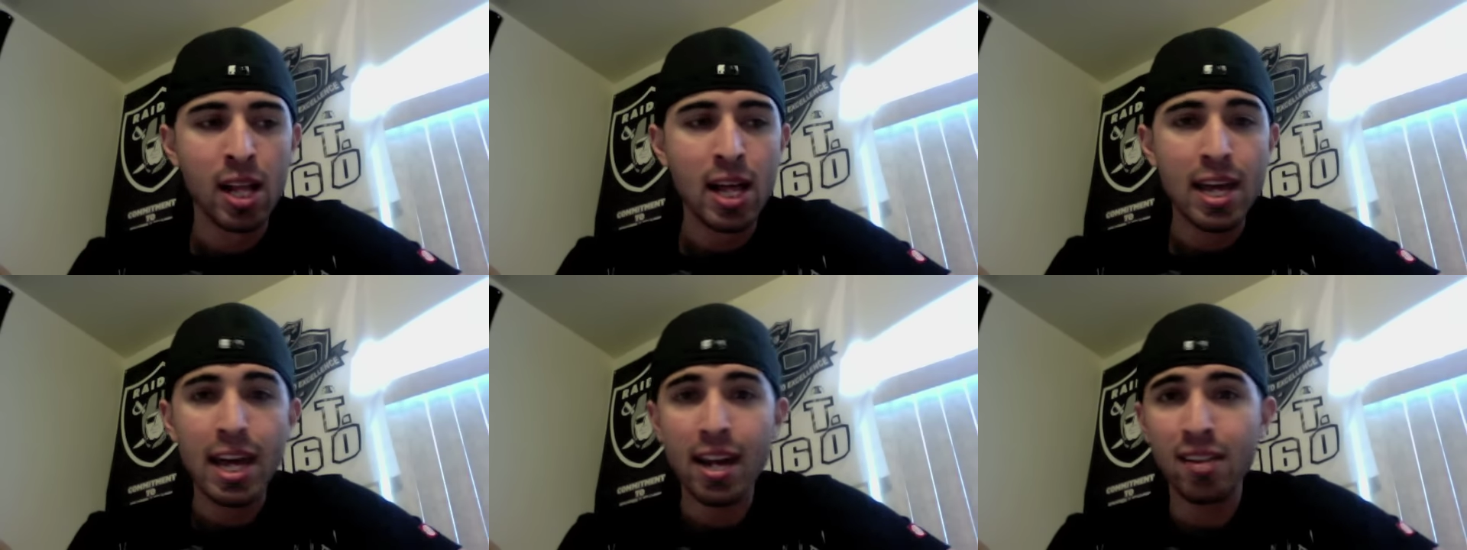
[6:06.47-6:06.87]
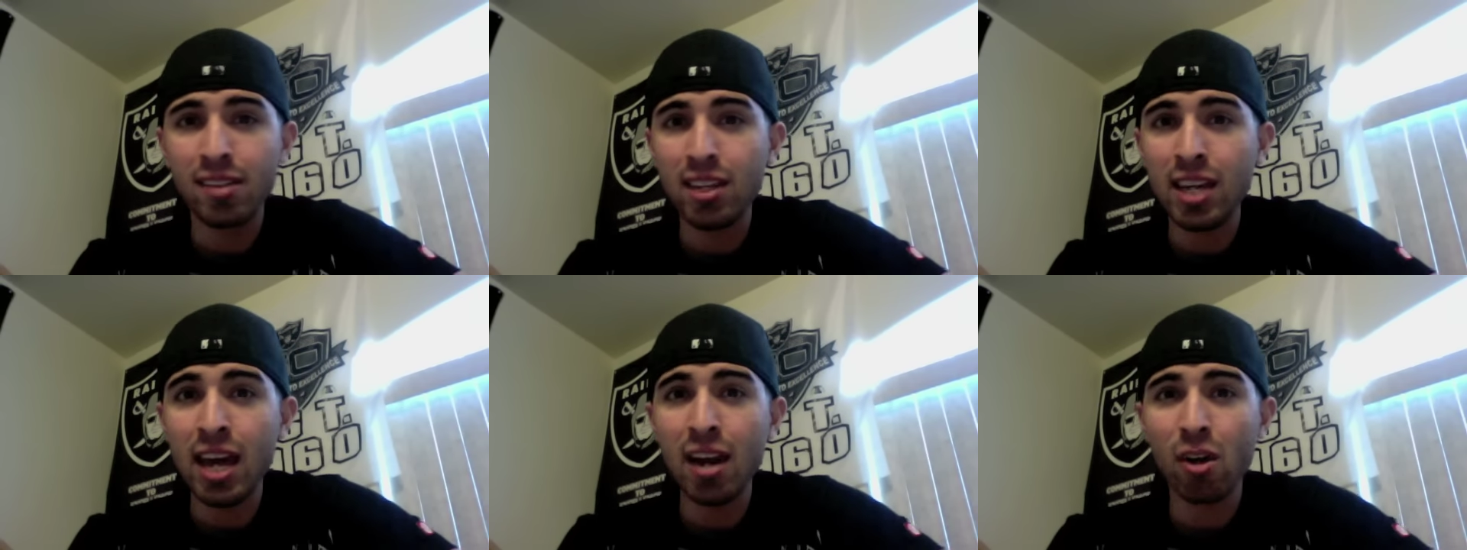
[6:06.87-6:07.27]
He
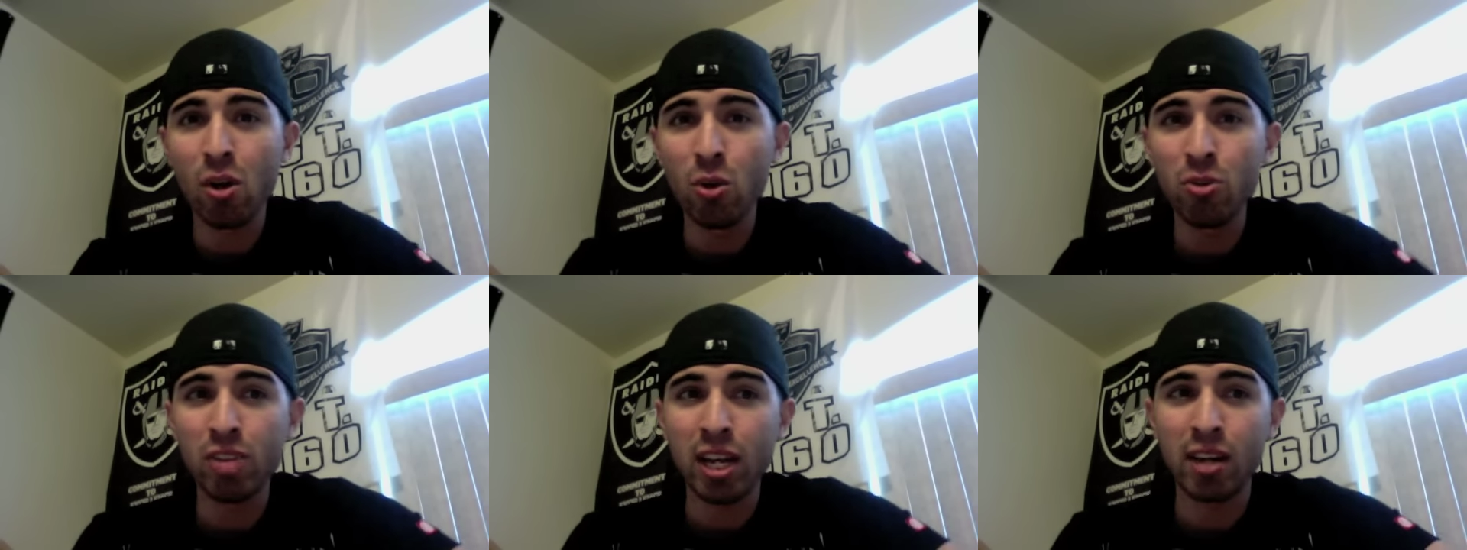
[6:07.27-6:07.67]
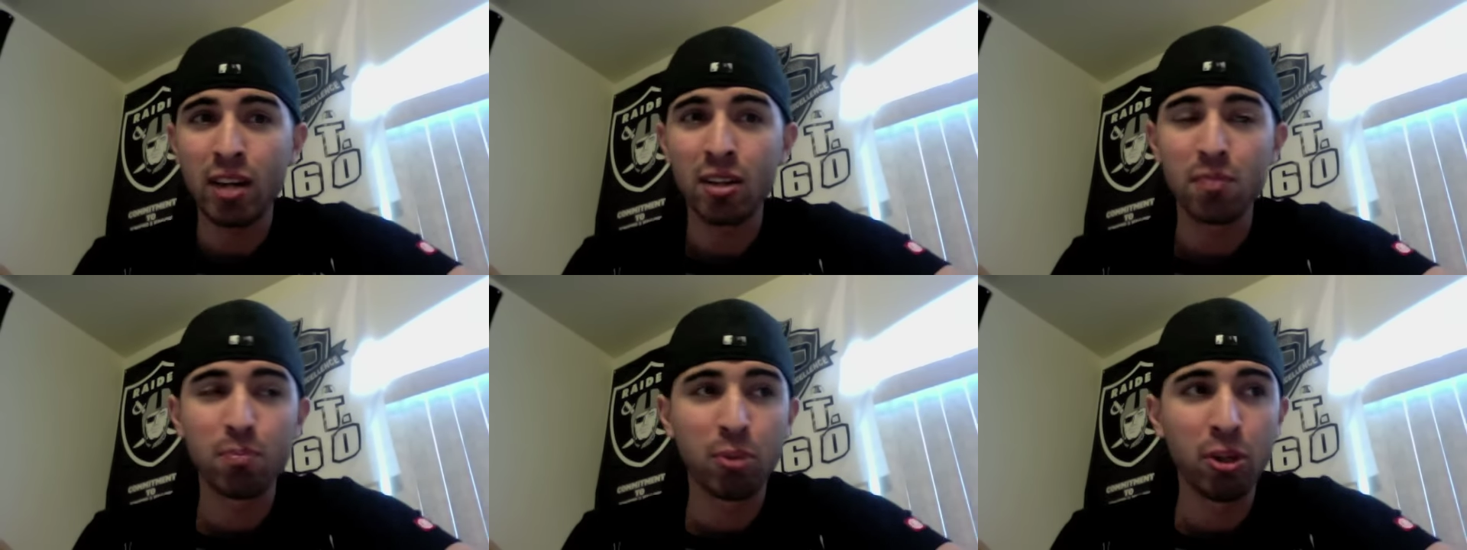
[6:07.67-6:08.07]
had a coach that
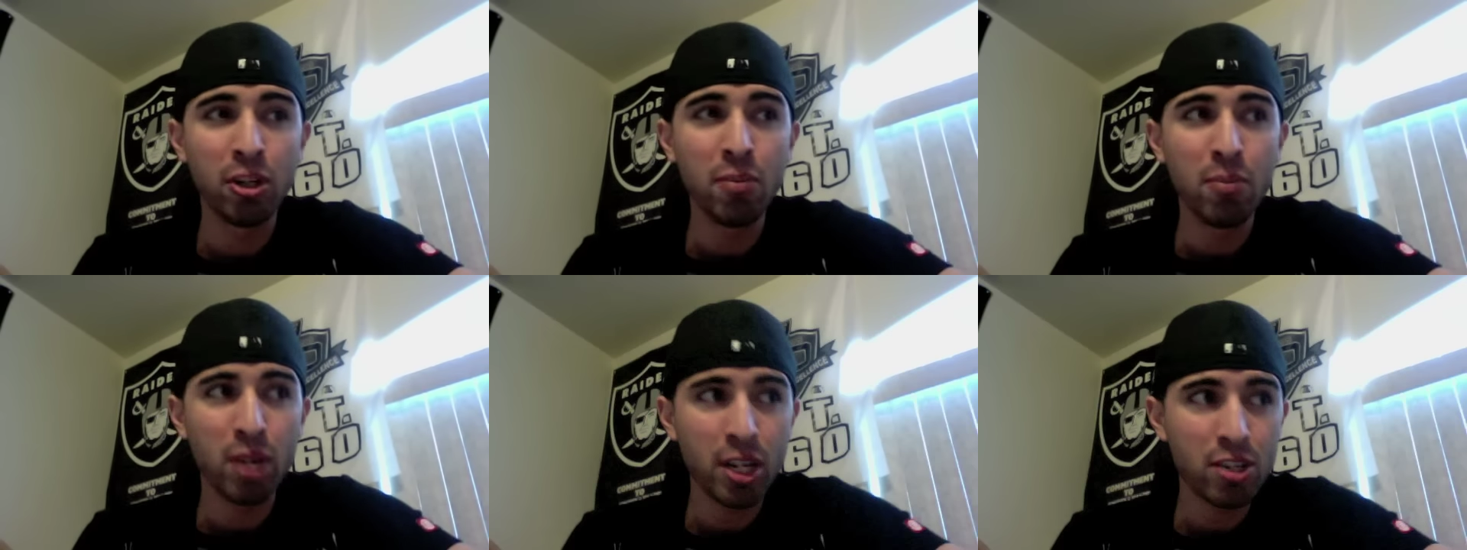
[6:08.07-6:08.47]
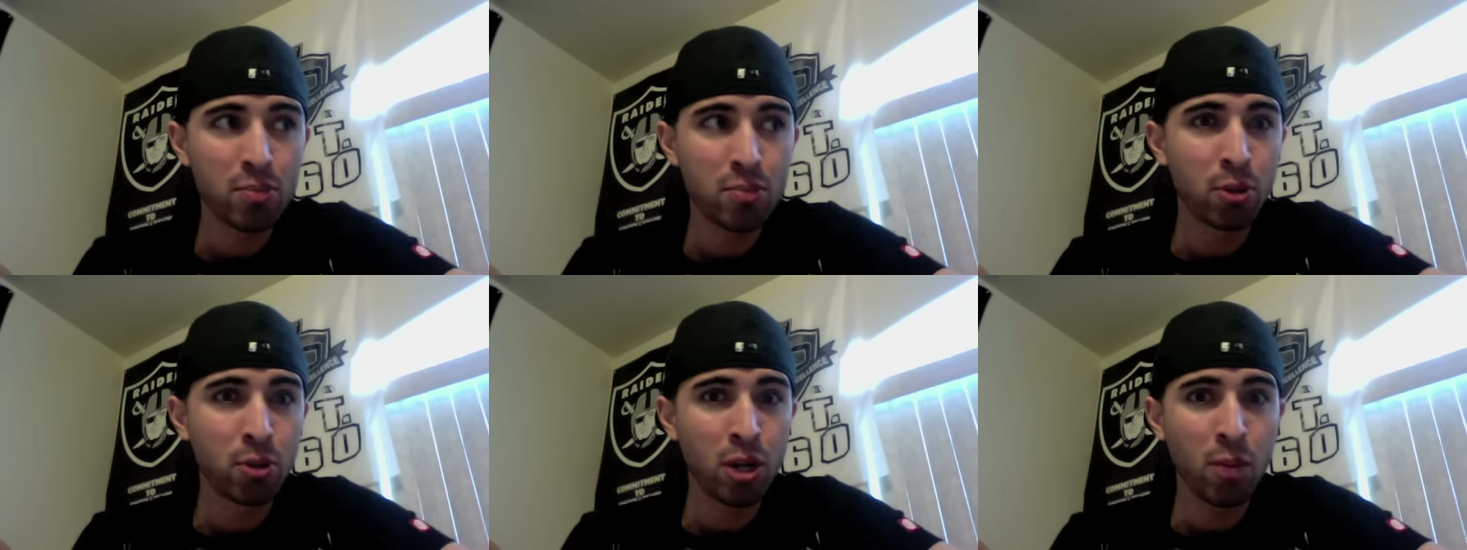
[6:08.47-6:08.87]
could pretty
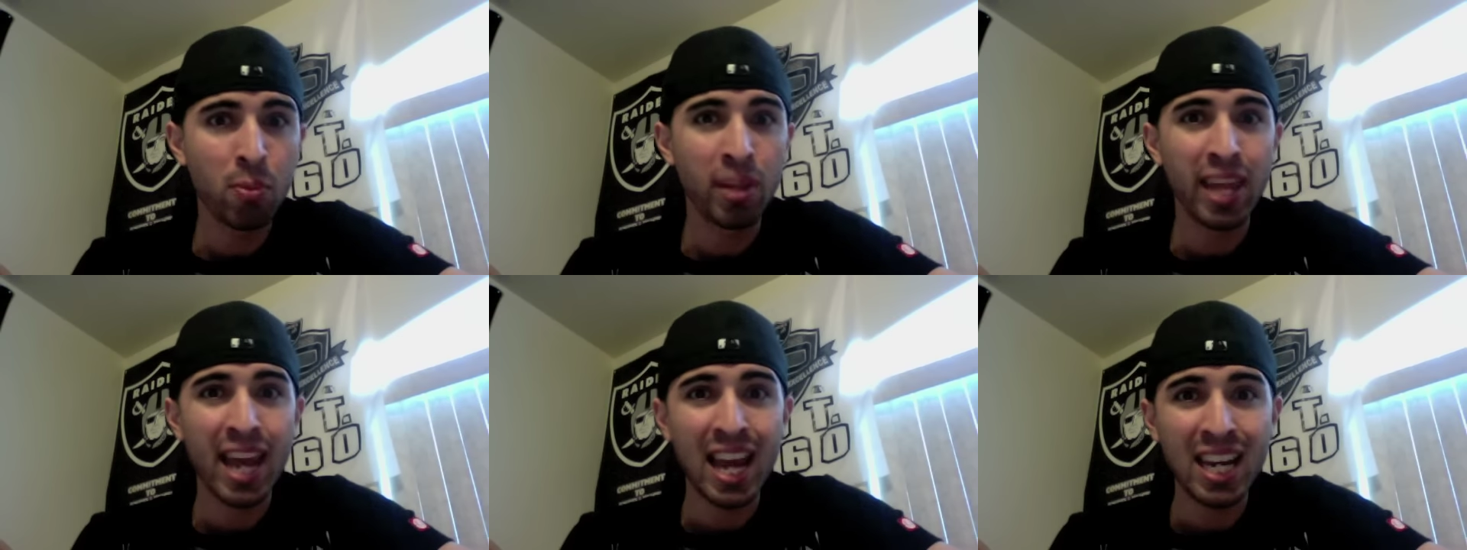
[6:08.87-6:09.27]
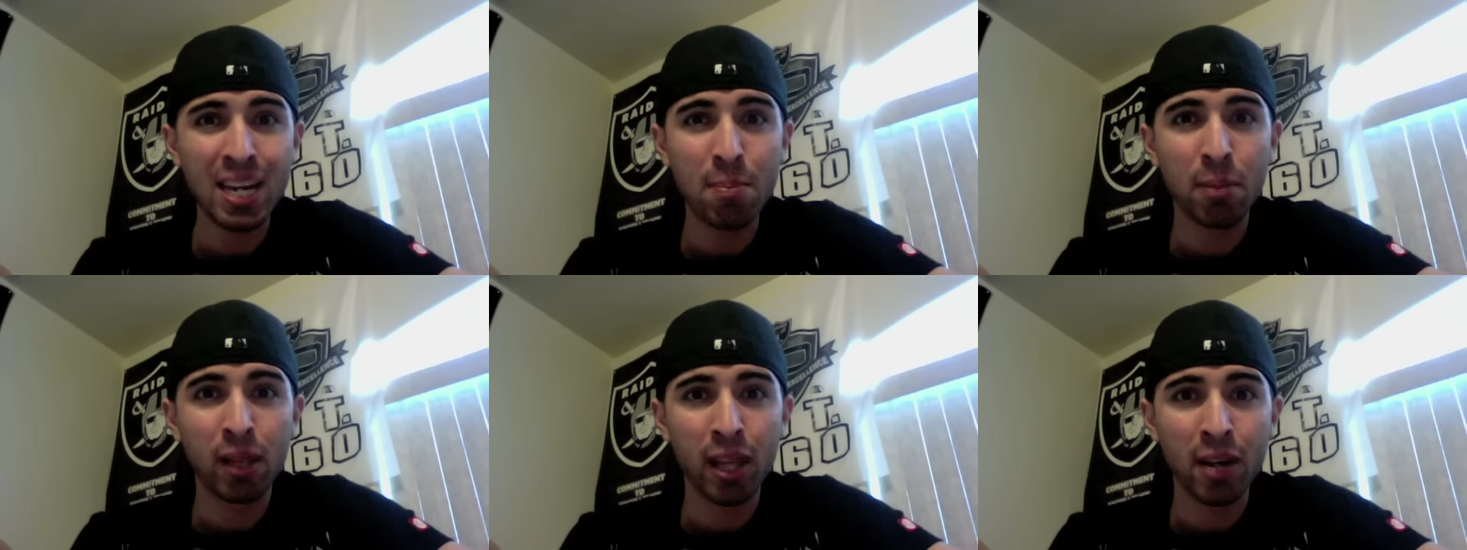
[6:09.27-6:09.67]
much put up with any
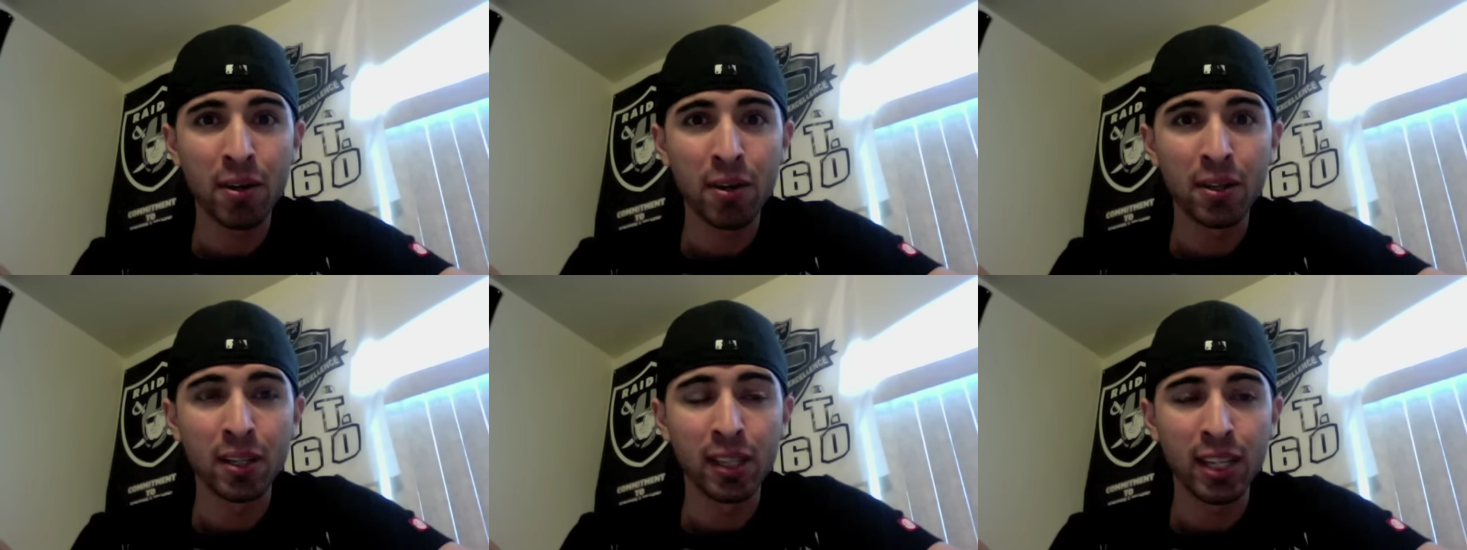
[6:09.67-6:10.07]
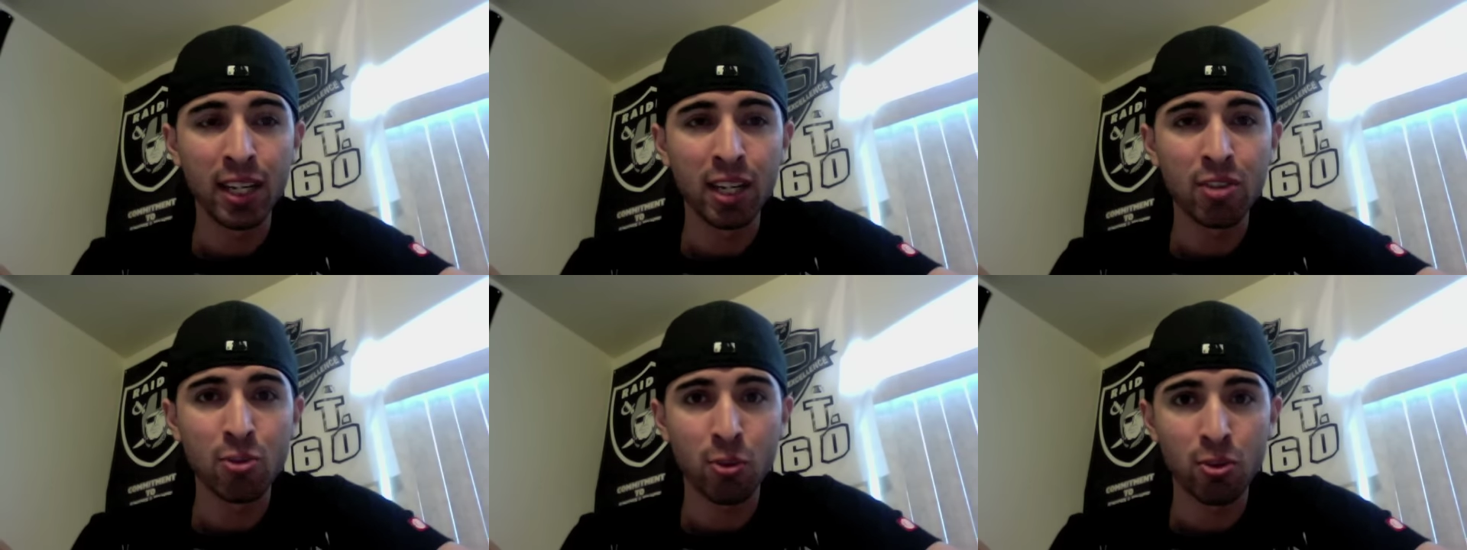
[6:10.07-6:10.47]
player in the league,
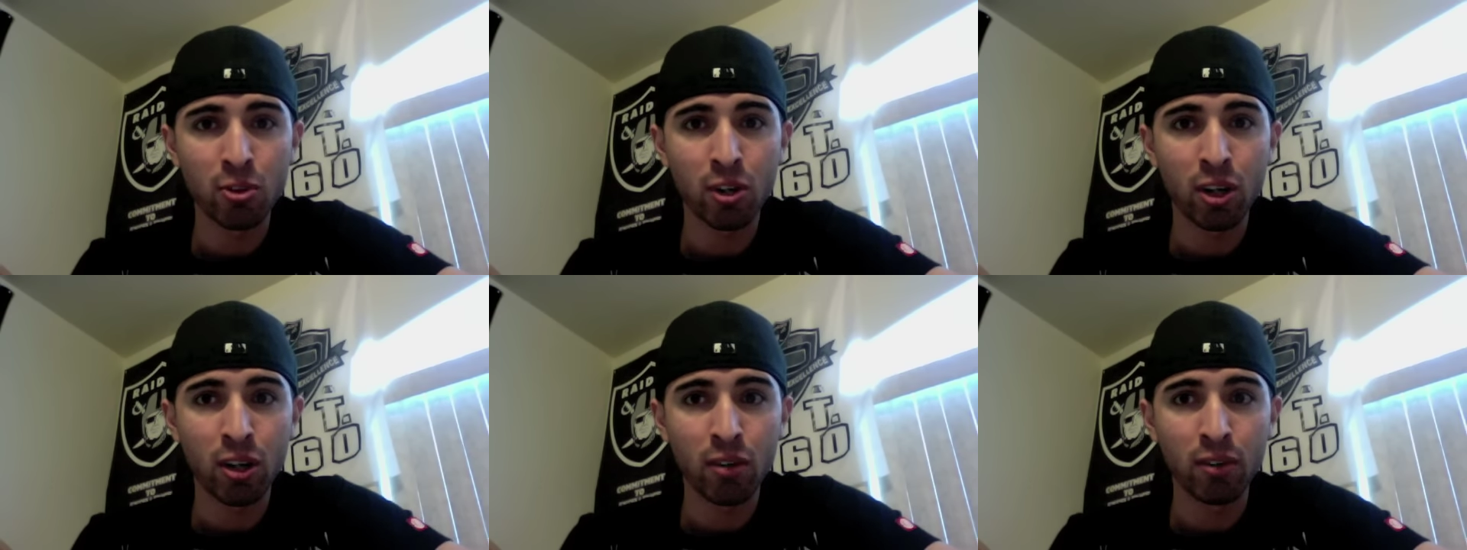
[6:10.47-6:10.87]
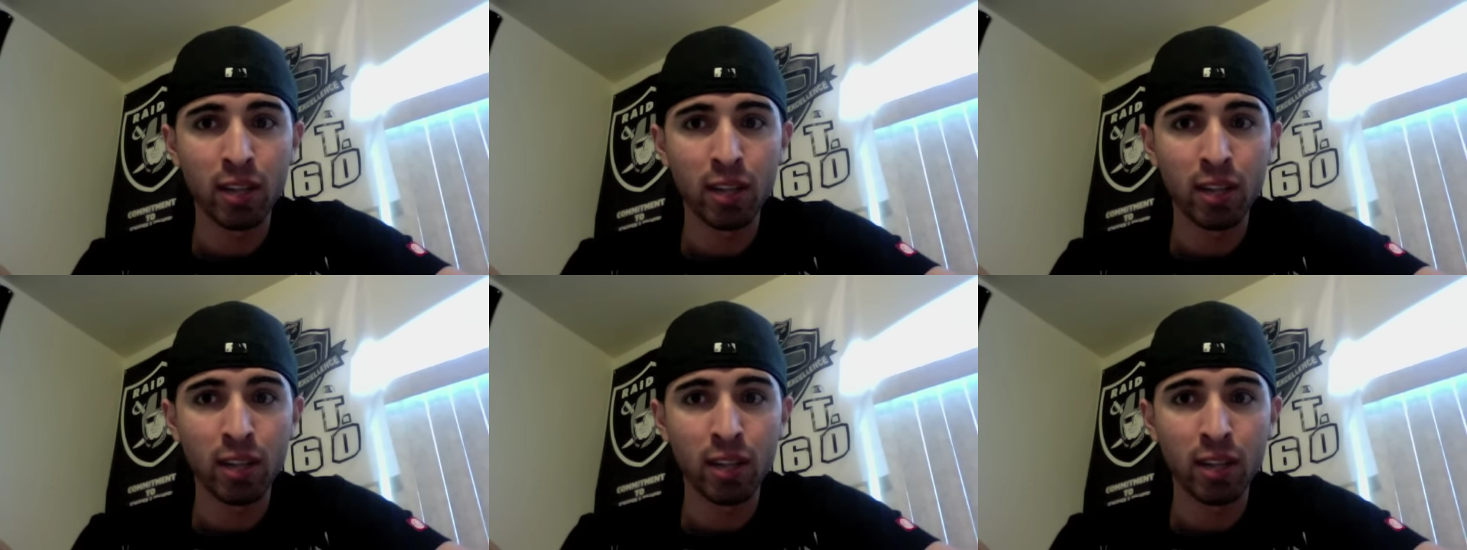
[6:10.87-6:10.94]
in George Karl.